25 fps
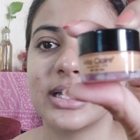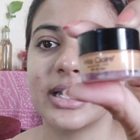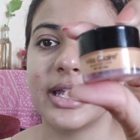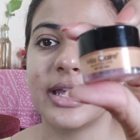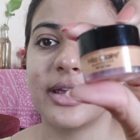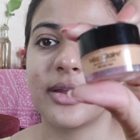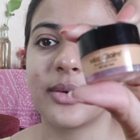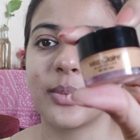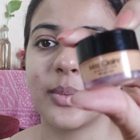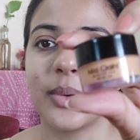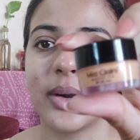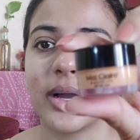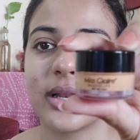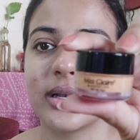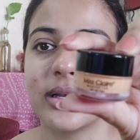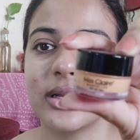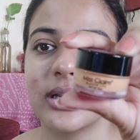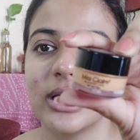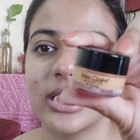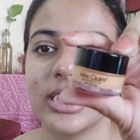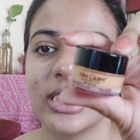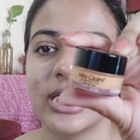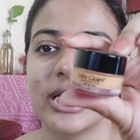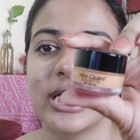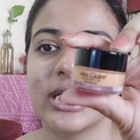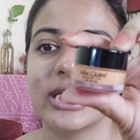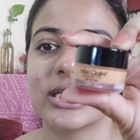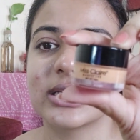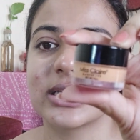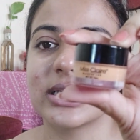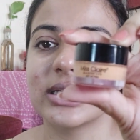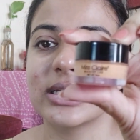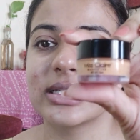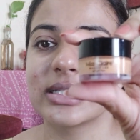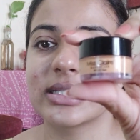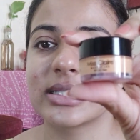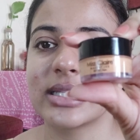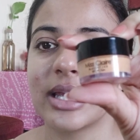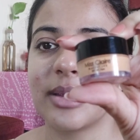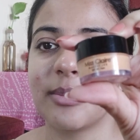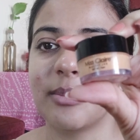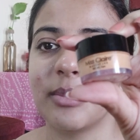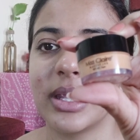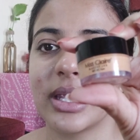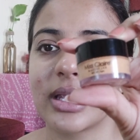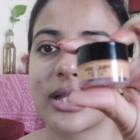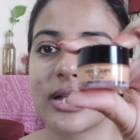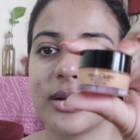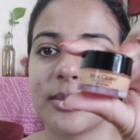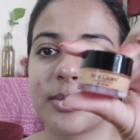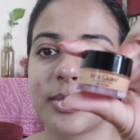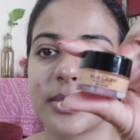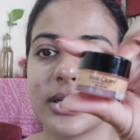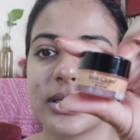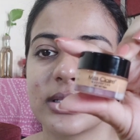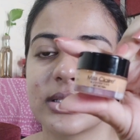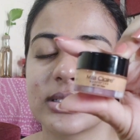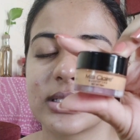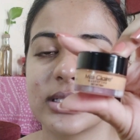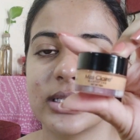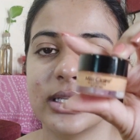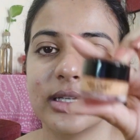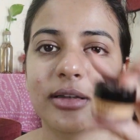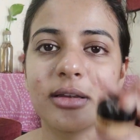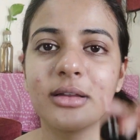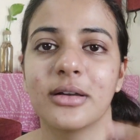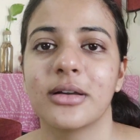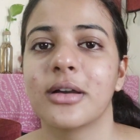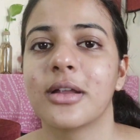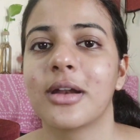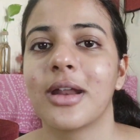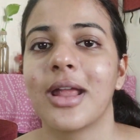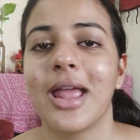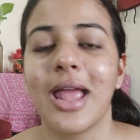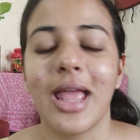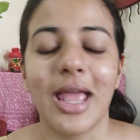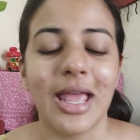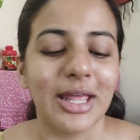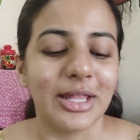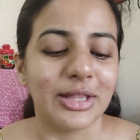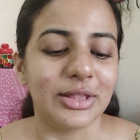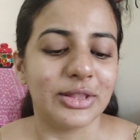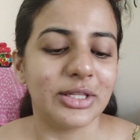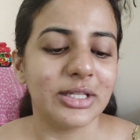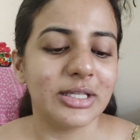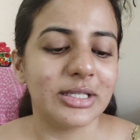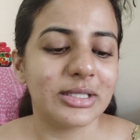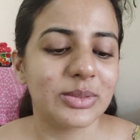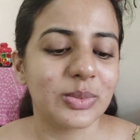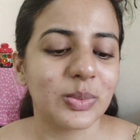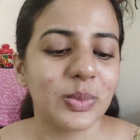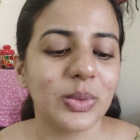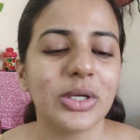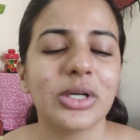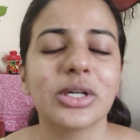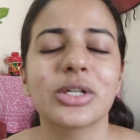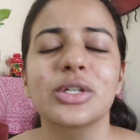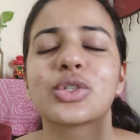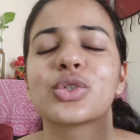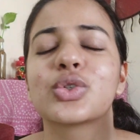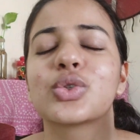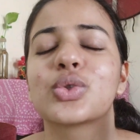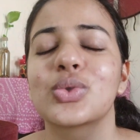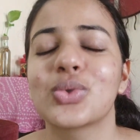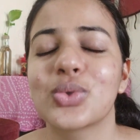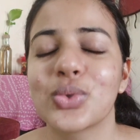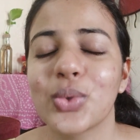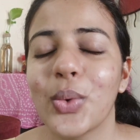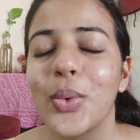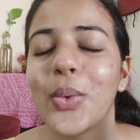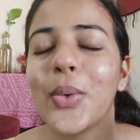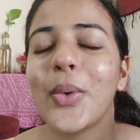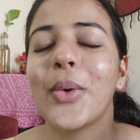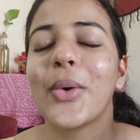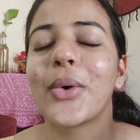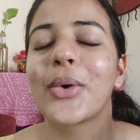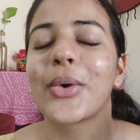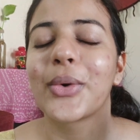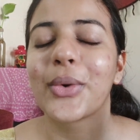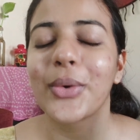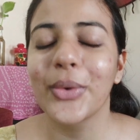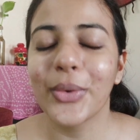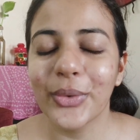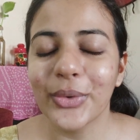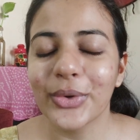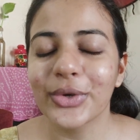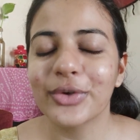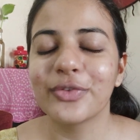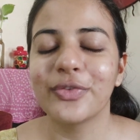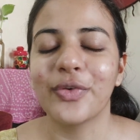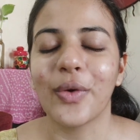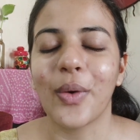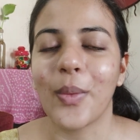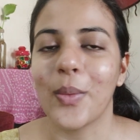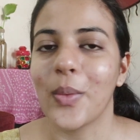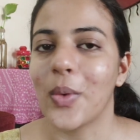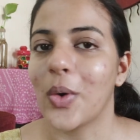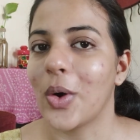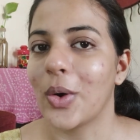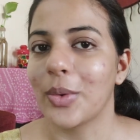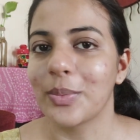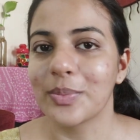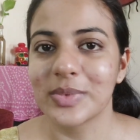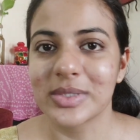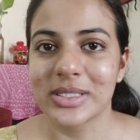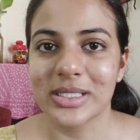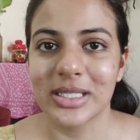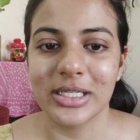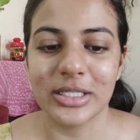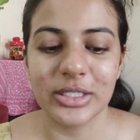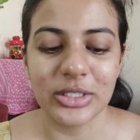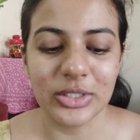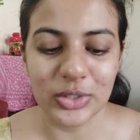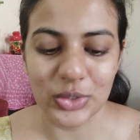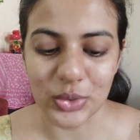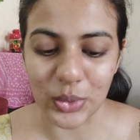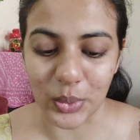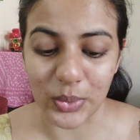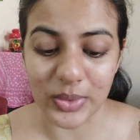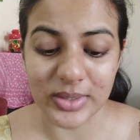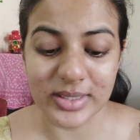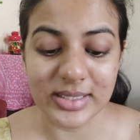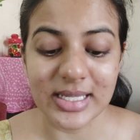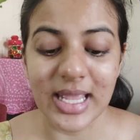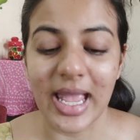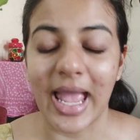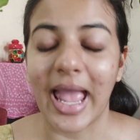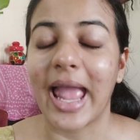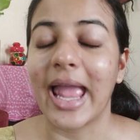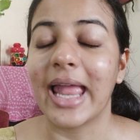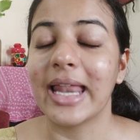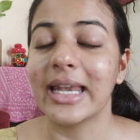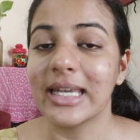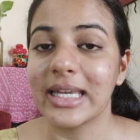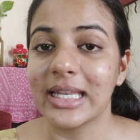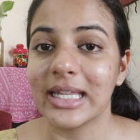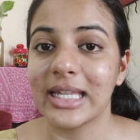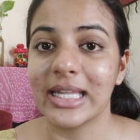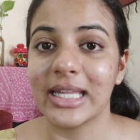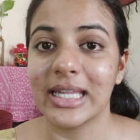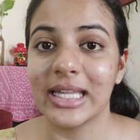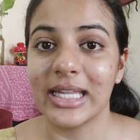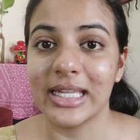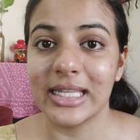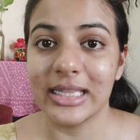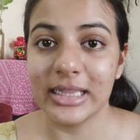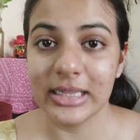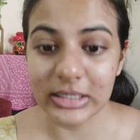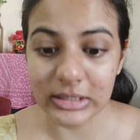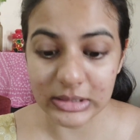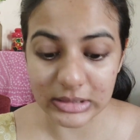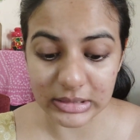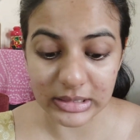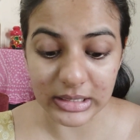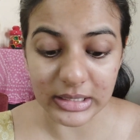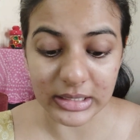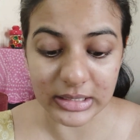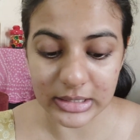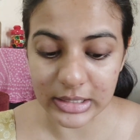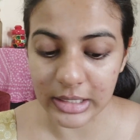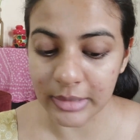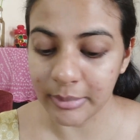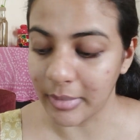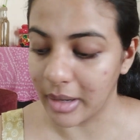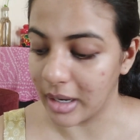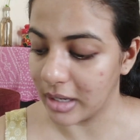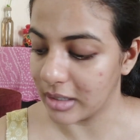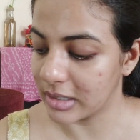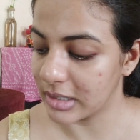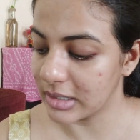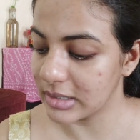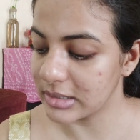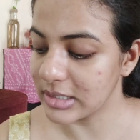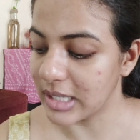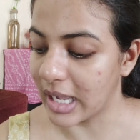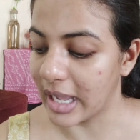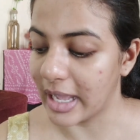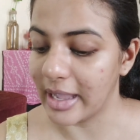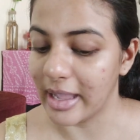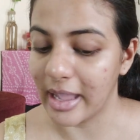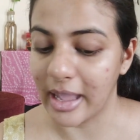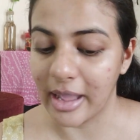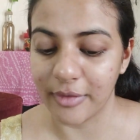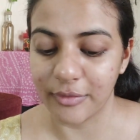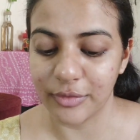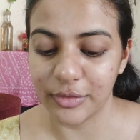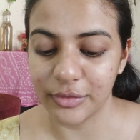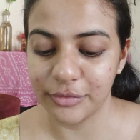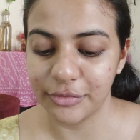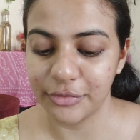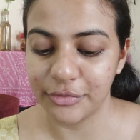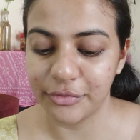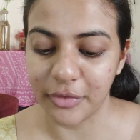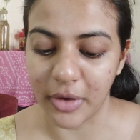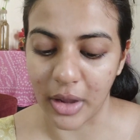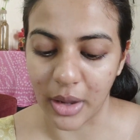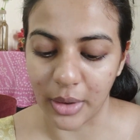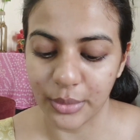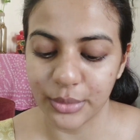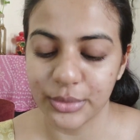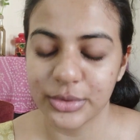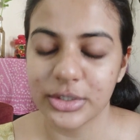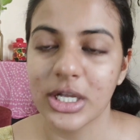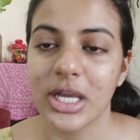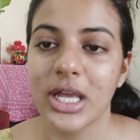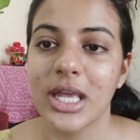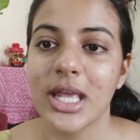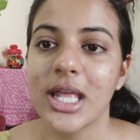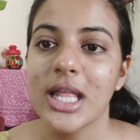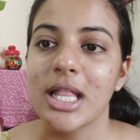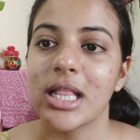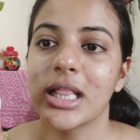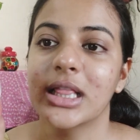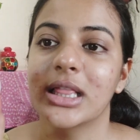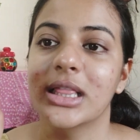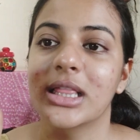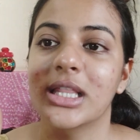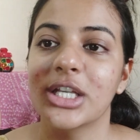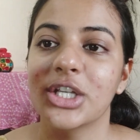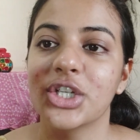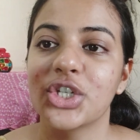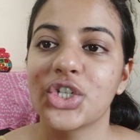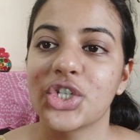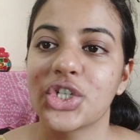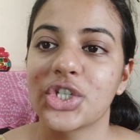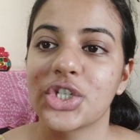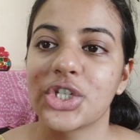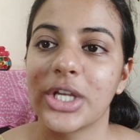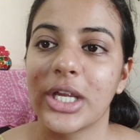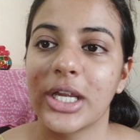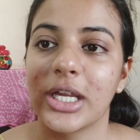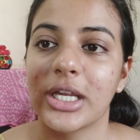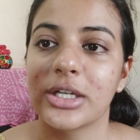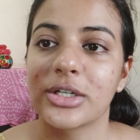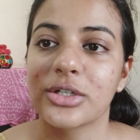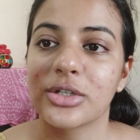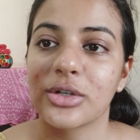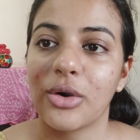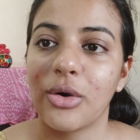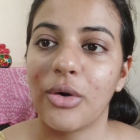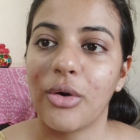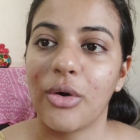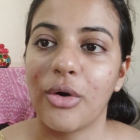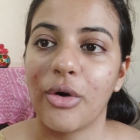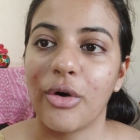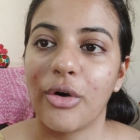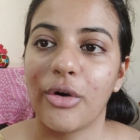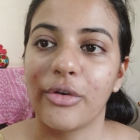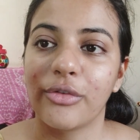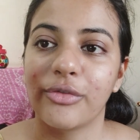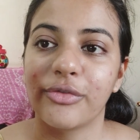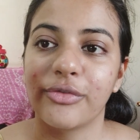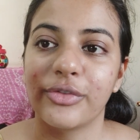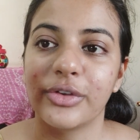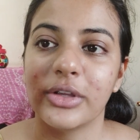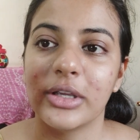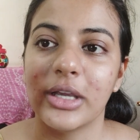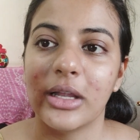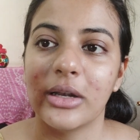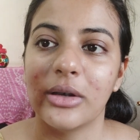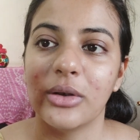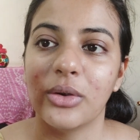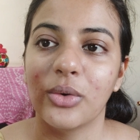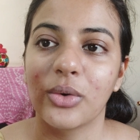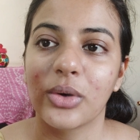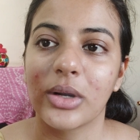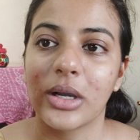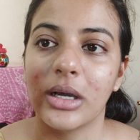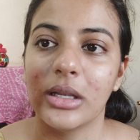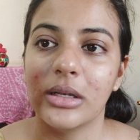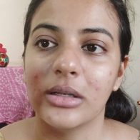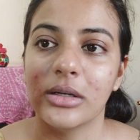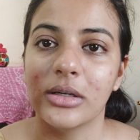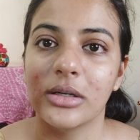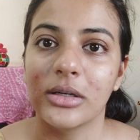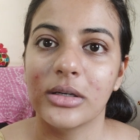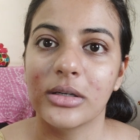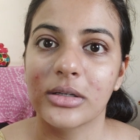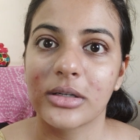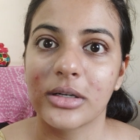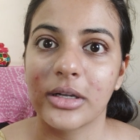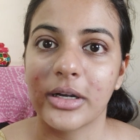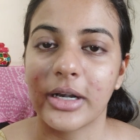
Claire one. It is their makeup concealer. This works so good for warm skin tones, and in Indian market I haven't found this shade of yellow color